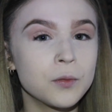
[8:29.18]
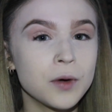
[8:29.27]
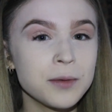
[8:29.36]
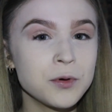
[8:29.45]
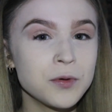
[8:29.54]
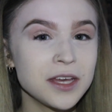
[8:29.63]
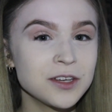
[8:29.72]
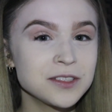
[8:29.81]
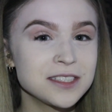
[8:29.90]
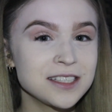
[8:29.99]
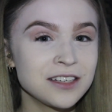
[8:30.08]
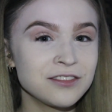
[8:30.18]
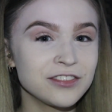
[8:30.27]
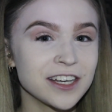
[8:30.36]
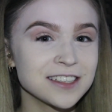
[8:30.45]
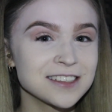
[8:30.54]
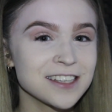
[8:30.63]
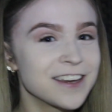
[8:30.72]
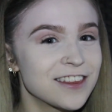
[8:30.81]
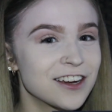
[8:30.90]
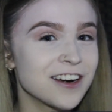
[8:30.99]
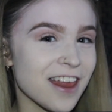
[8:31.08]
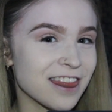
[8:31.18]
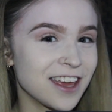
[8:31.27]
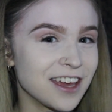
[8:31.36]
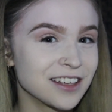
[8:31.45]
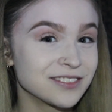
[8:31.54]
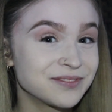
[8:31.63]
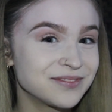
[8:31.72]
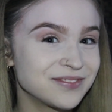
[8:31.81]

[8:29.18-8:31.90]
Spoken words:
wipe away those skin flecks like they're nothing.